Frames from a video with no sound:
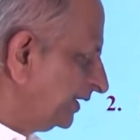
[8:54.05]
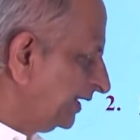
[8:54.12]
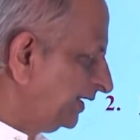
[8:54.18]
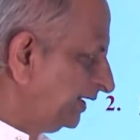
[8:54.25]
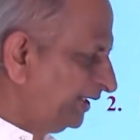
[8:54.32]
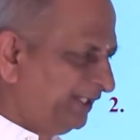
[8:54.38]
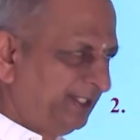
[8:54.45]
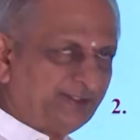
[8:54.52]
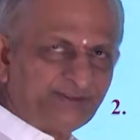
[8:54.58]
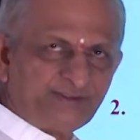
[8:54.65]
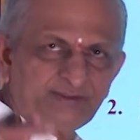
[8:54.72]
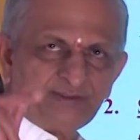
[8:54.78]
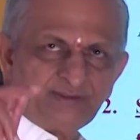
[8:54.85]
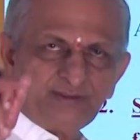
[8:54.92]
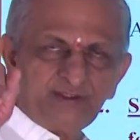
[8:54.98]
Na
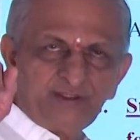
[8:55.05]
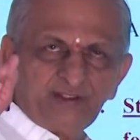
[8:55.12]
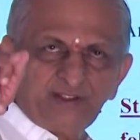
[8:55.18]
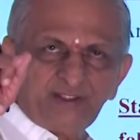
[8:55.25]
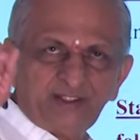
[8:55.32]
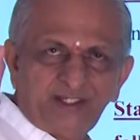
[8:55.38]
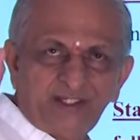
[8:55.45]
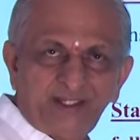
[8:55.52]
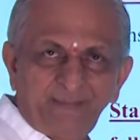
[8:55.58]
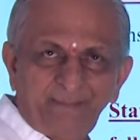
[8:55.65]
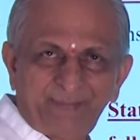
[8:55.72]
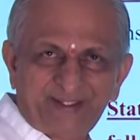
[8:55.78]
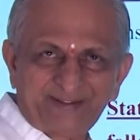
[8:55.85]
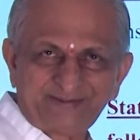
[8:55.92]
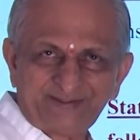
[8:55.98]
is Na
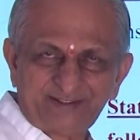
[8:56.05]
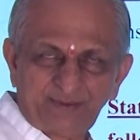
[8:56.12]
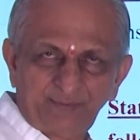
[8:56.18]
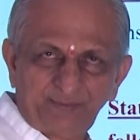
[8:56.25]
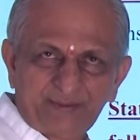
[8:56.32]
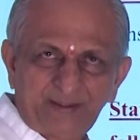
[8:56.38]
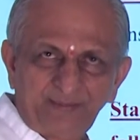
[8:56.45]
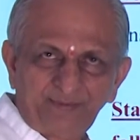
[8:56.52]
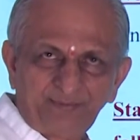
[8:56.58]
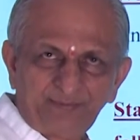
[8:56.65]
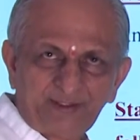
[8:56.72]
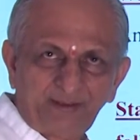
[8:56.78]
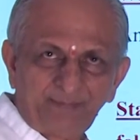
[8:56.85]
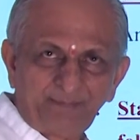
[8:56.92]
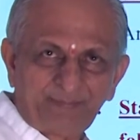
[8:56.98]
plus, it becomes
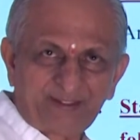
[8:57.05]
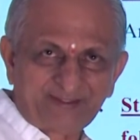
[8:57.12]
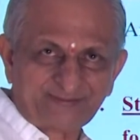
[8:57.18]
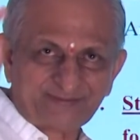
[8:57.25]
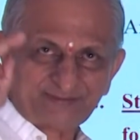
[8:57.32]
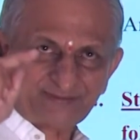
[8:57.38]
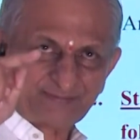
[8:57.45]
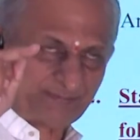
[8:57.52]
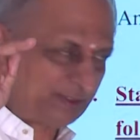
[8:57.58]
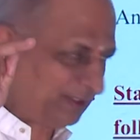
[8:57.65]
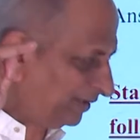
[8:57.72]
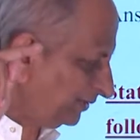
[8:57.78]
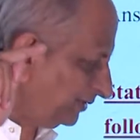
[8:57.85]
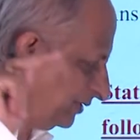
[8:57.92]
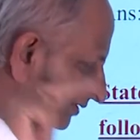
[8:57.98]
plus,
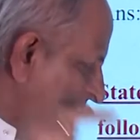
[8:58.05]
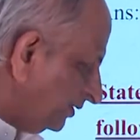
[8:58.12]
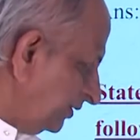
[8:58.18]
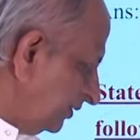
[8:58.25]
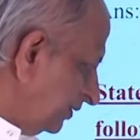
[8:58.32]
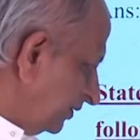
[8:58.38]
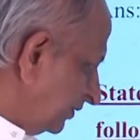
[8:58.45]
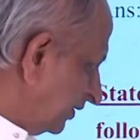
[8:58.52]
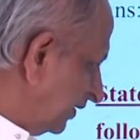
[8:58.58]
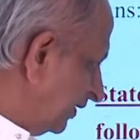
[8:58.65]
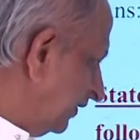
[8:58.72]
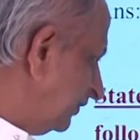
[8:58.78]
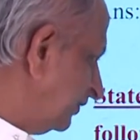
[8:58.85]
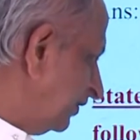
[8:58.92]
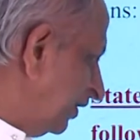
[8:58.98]
because that
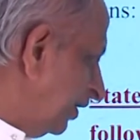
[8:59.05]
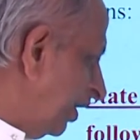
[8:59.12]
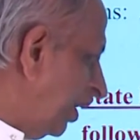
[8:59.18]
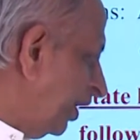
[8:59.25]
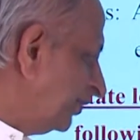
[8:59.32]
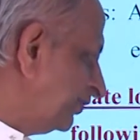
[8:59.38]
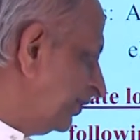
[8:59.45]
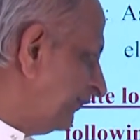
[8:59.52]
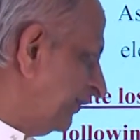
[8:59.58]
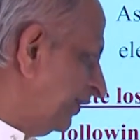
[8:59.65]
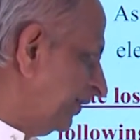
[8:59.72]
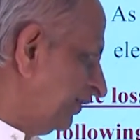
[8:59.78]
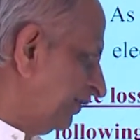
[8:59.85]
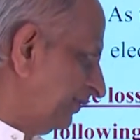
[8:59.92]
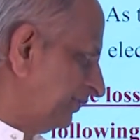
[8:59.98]
is loss of
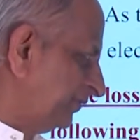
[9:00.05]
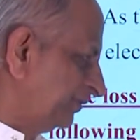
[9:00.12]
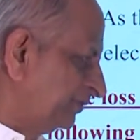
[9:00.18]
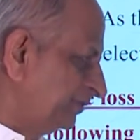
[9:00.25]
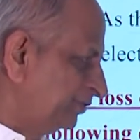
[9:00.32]
electrons.